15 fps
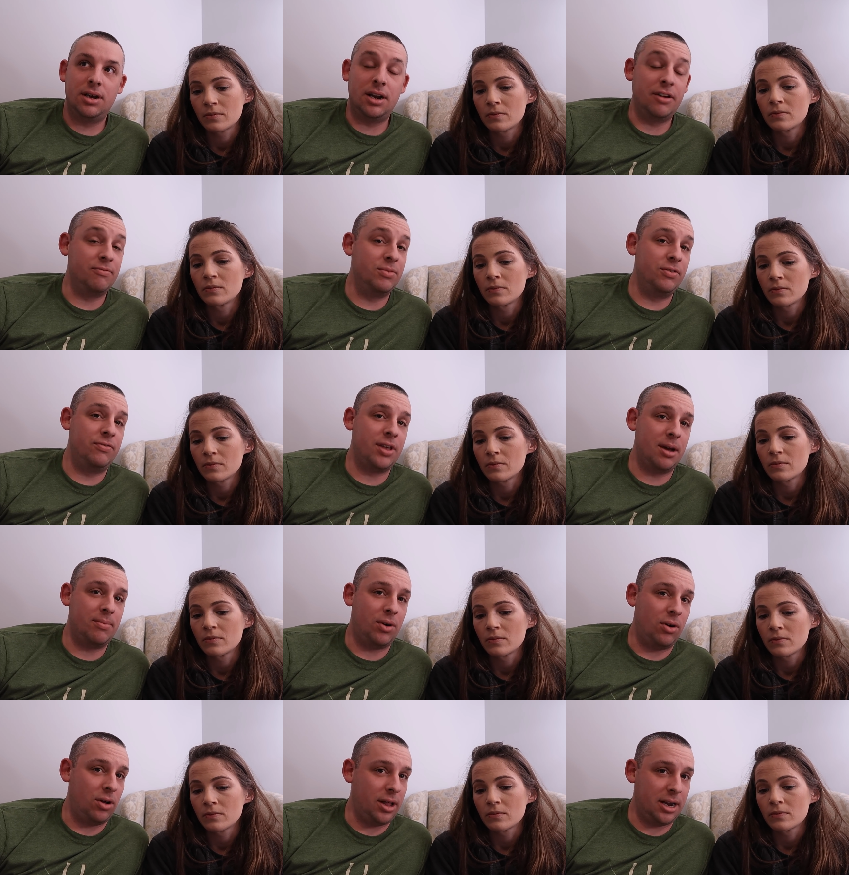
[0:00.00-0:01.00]
Speaker 1: and I've moved them
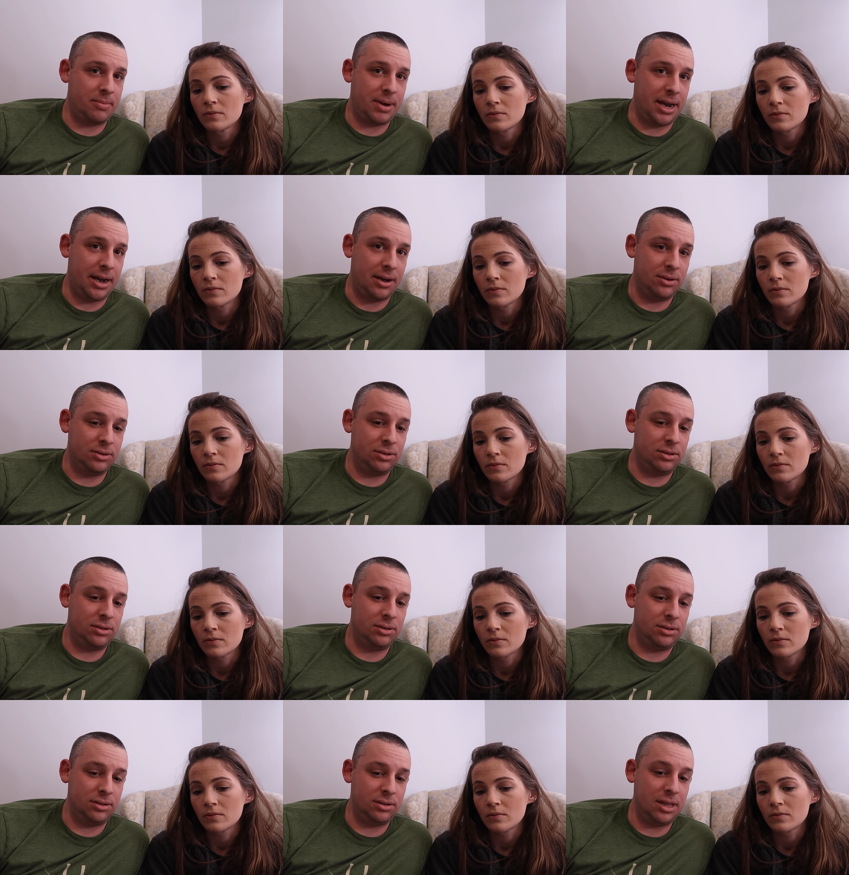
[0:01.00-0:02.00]
all out of my house,
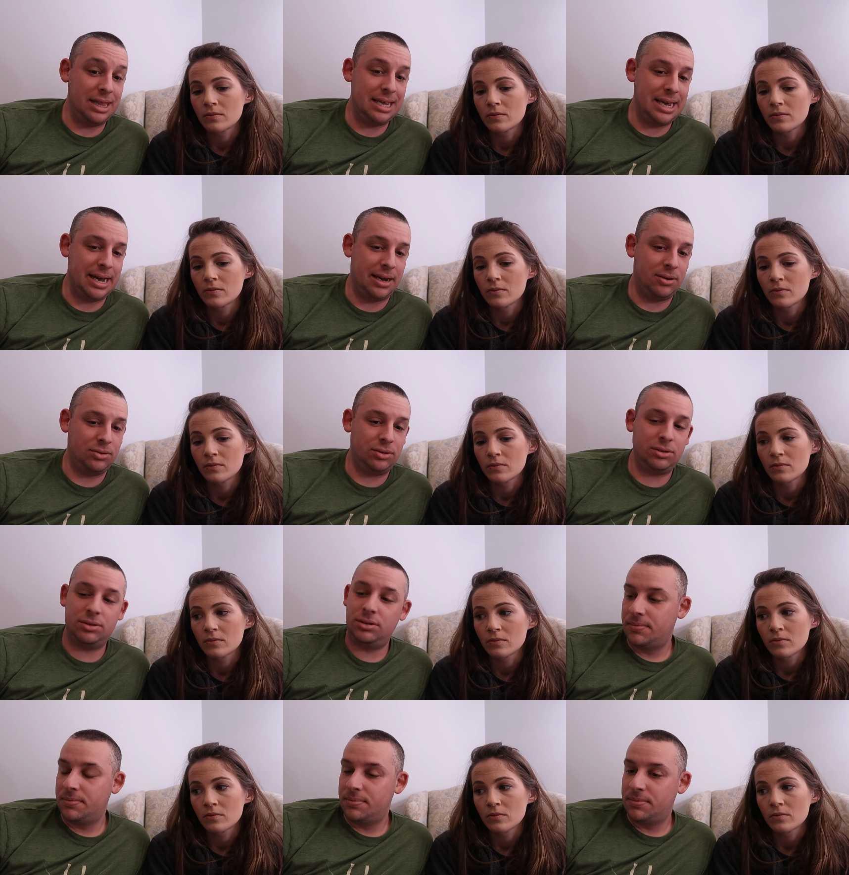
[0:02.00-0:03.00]
the house.
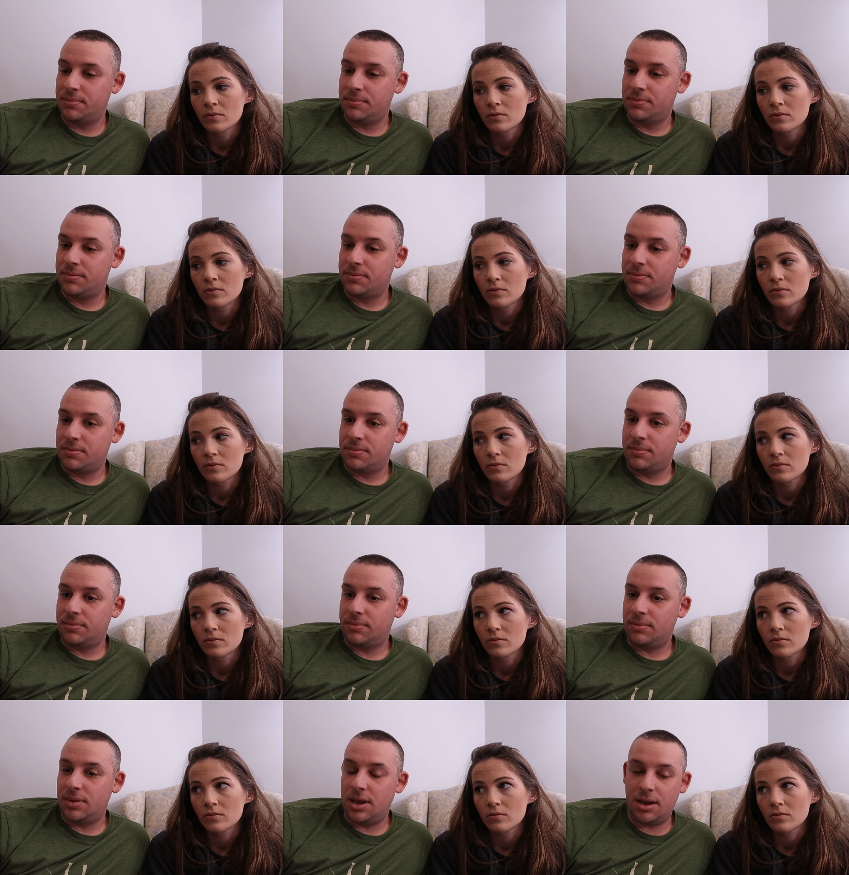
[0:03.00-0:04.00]

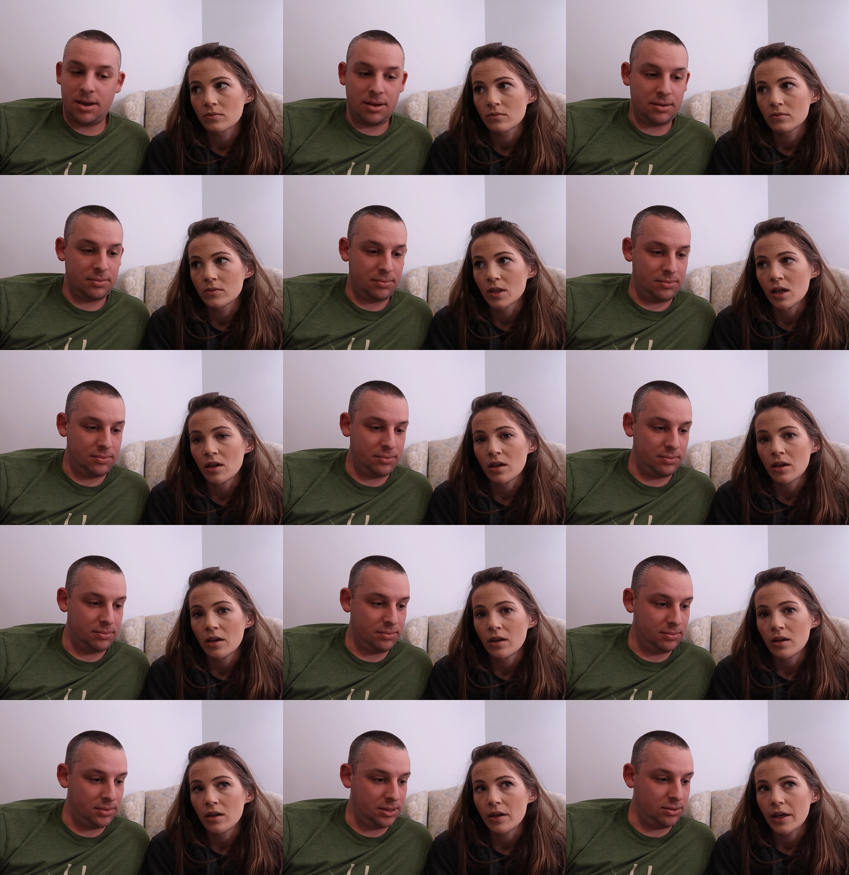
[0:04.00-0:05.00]
Yeah.
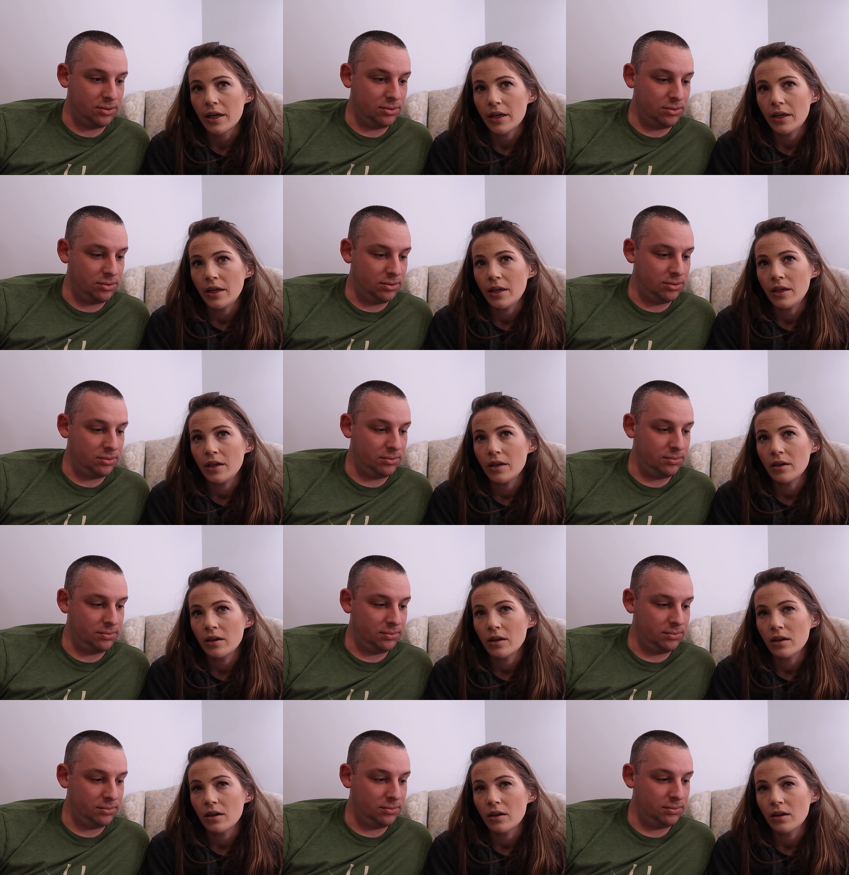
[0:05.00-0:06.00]
Speaker 2: Any.
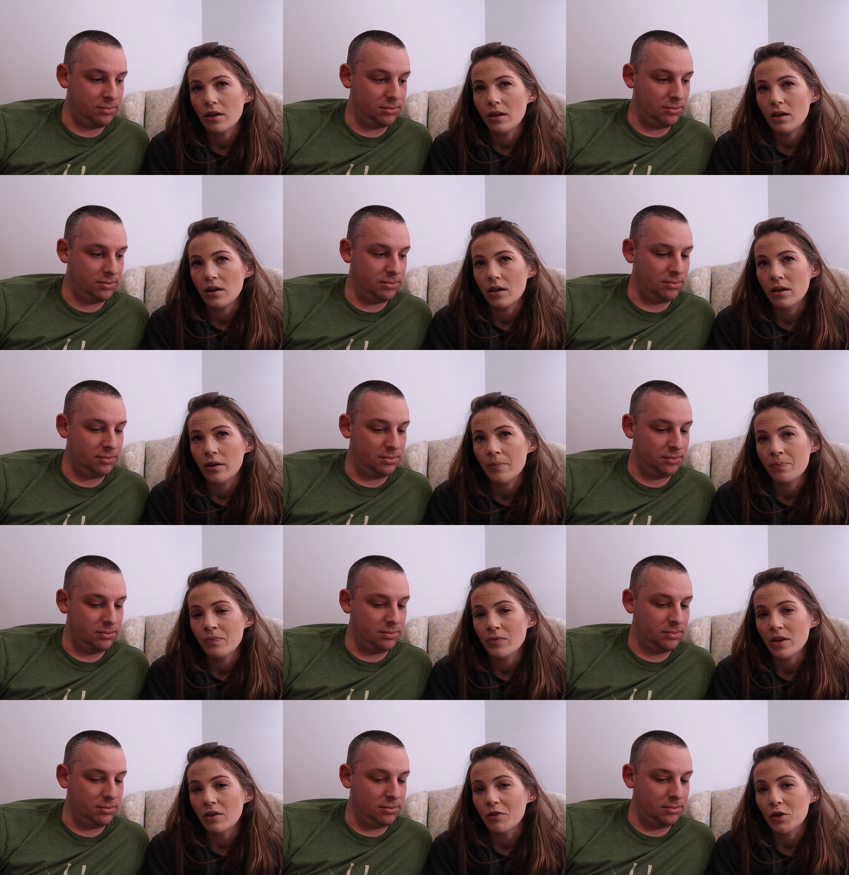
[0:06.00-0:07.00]

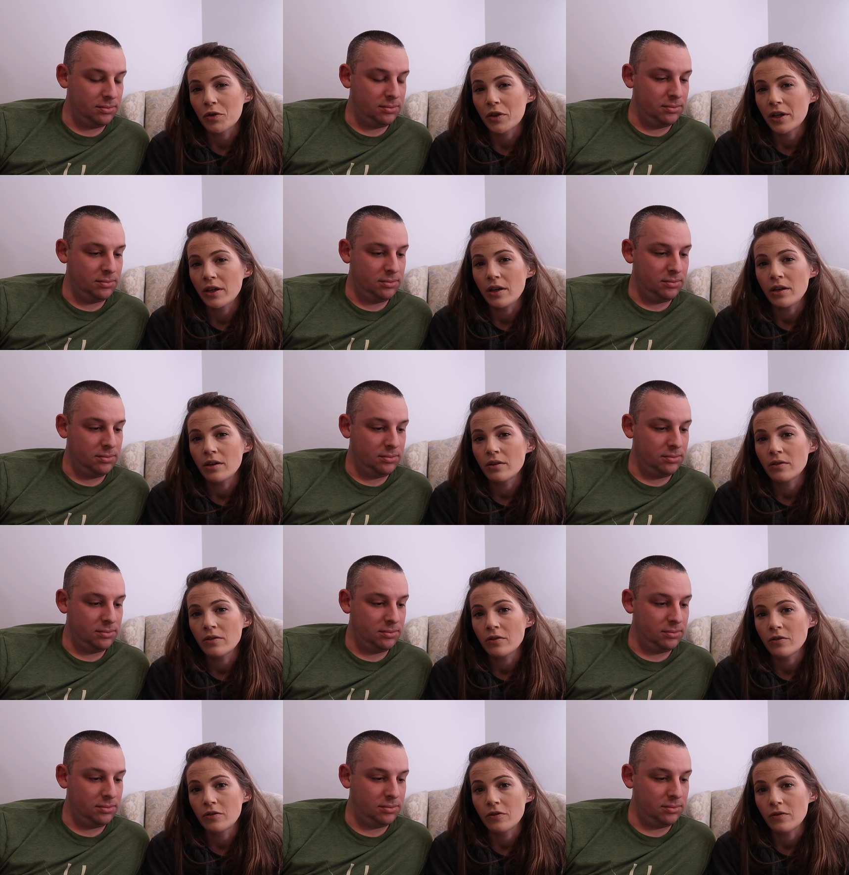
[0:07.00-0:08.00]
Um, if you're thinking
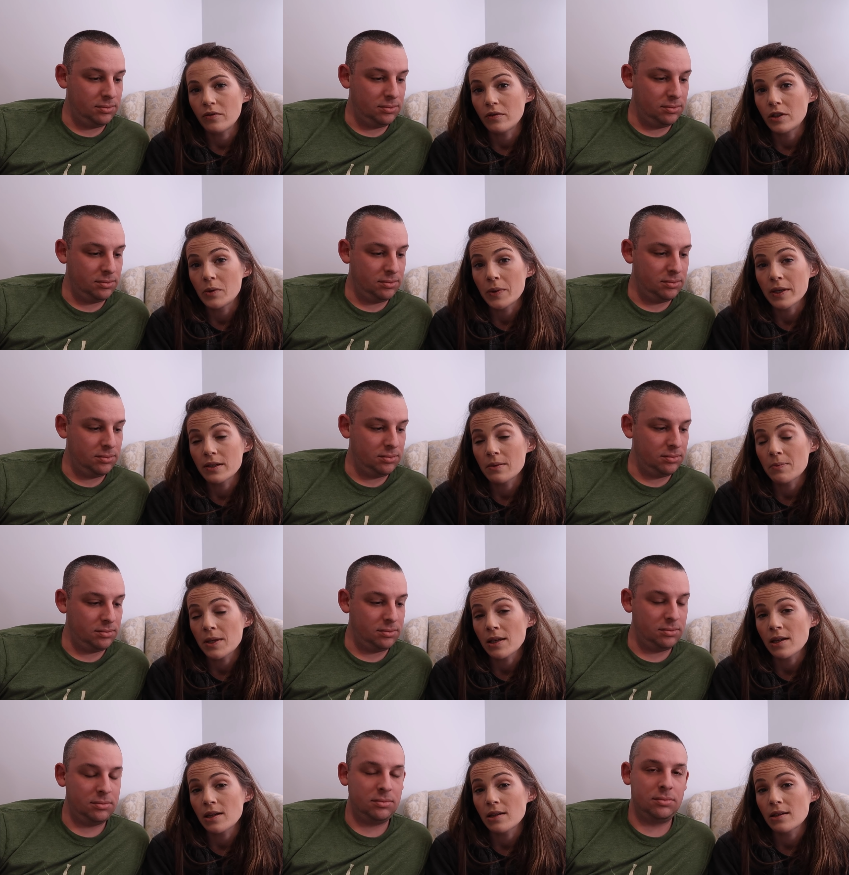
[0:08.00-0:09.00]
of doing something
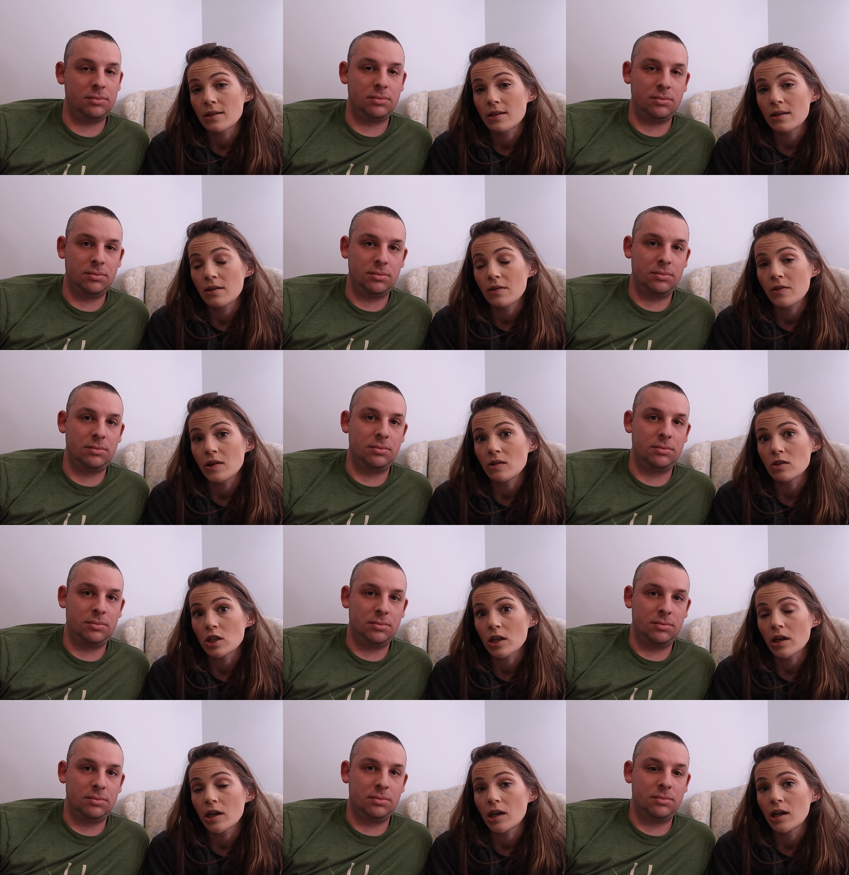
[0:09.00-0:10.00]
like this in the
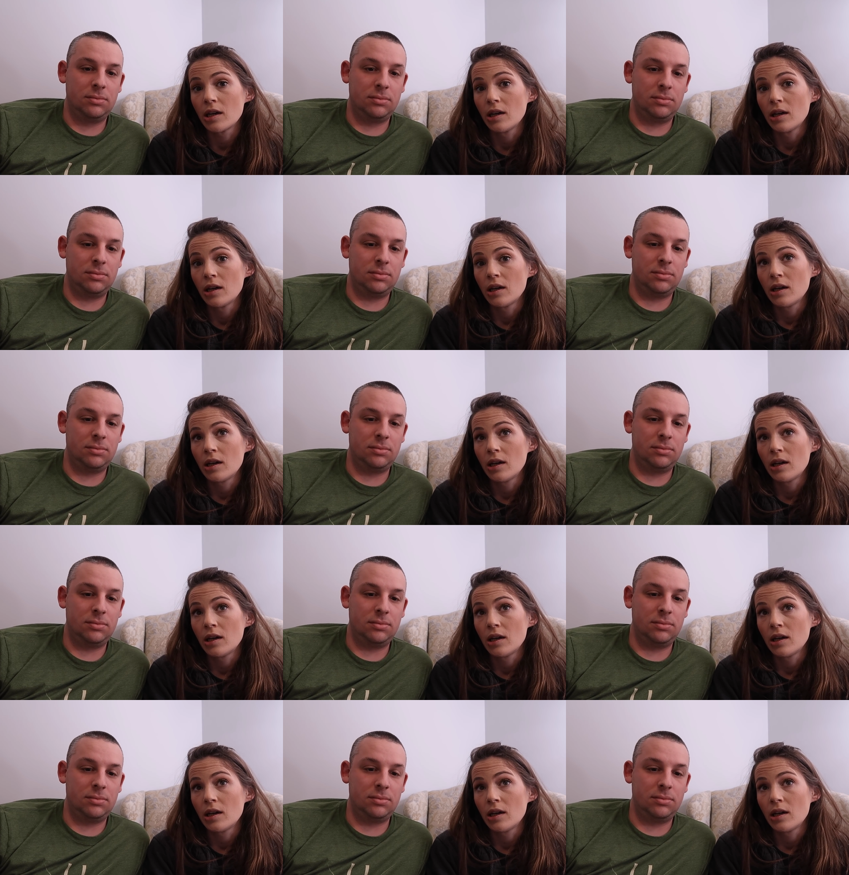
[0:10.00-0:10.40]
future,